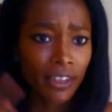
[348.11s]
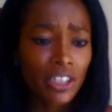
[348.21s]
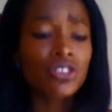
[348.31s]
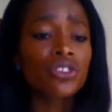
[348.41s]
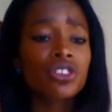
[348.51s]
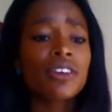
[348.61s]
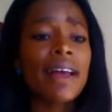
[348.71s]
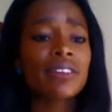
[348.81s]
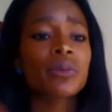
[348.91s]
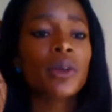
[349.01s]
so to you
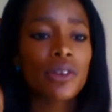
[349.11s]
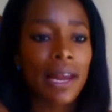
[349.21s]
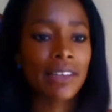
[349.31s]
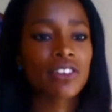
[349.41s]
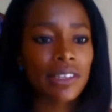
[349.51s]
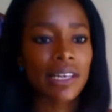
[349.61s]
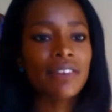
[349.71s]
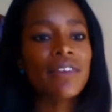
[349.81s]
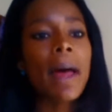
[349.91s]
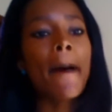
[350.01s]
guys it will look like it's on the
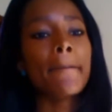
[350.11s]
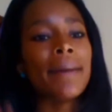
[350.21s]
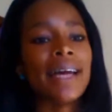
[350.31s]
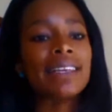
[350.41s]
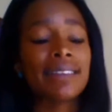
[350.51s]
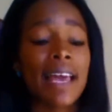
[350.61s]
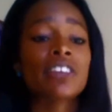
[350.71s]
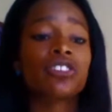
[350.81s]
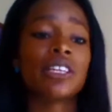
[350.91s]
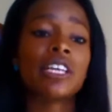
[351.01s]
left, but it's
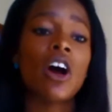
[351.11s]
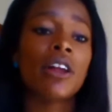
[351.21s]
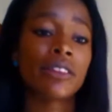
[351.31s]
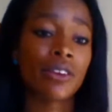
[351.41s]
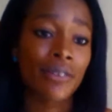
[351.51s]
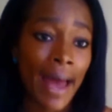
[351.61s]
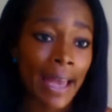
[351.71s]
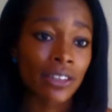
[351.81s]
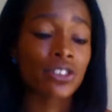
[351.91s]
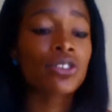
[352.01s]
actually on the
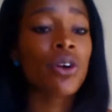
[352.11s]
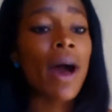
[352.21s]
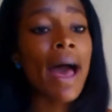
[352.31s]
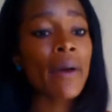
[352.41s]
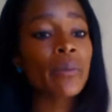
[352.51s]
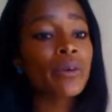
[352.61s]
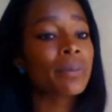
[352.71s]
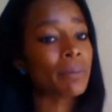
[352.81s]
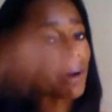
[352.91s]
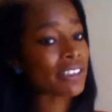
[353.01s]
right. So I will
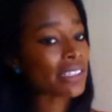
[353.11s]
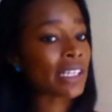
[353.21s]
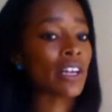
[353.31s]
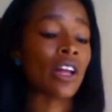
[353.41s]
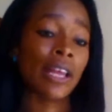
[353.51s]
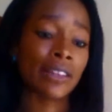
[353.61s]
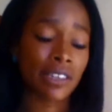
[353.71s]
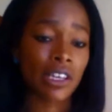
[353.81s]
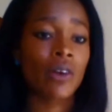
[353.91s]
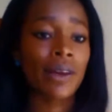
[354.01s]
be brushing in an
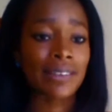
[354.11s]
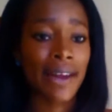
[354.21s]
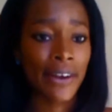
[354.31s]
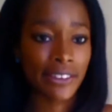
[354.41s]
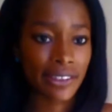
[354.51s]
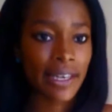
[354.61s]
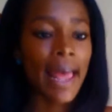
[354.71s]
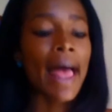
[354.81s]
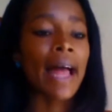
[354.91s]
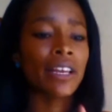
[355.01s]
anti-clockwise direction.
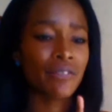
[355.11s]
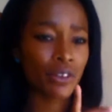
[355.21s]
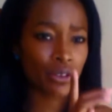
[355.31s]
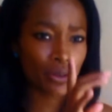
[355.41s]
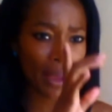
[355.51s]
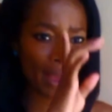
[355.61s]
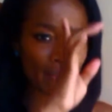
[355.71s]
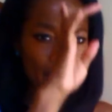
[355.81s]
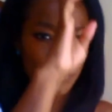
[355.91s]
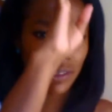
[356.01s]
And if you do have
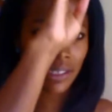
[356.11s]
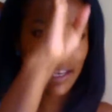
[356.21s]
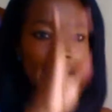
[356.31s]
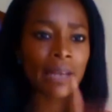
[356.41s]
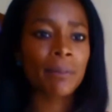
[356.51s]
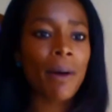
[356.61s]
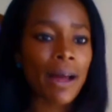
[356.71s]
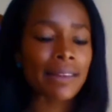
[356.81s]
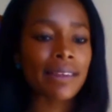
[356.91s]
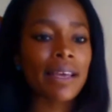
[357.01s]
a middle line
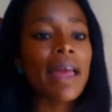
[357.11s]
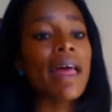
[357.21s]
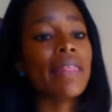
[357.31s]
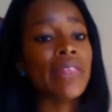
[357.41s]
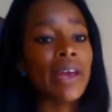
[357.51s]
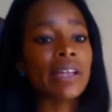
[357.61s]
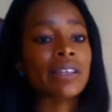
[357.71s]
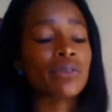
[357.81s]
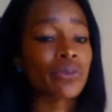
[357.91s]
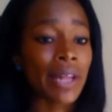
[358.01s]
parting,
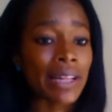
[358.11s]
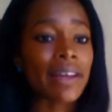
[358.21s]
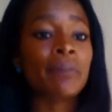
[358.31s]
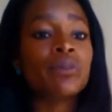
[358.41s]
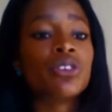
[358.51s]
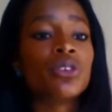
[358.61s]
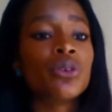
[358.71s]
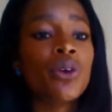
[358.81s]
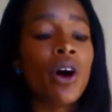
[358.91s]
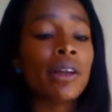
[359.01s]
then that's up to
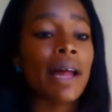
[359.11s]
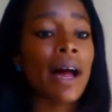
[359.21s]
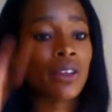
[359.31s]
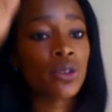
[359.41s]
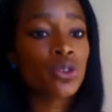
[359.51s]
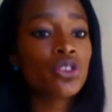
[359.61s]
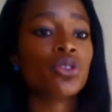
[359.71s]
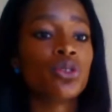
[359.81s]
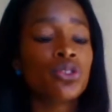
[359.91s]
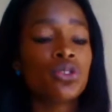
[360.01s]
you on how you
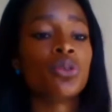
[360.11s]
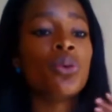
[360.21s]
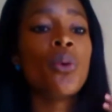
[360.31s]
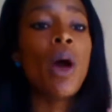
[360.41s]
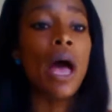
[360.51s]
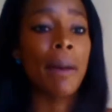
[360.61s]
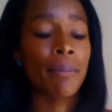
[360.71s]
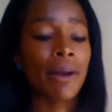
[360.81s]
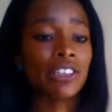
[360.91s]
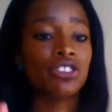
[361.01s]
choose to
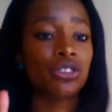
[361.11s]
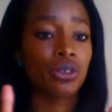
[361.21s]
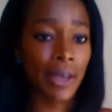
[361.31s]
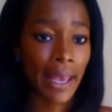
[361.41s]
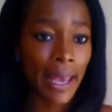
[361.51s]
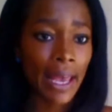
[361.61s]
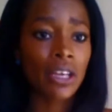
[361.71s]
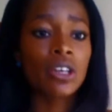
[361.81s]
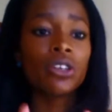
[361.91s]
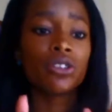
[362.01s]
brush your hair.
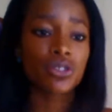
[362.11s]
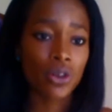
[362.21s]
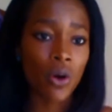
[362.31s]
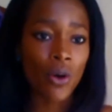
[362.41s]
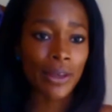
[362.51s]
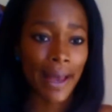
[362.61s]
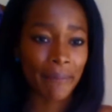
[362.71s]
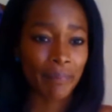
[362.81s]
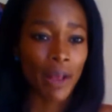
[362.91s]
So yeah,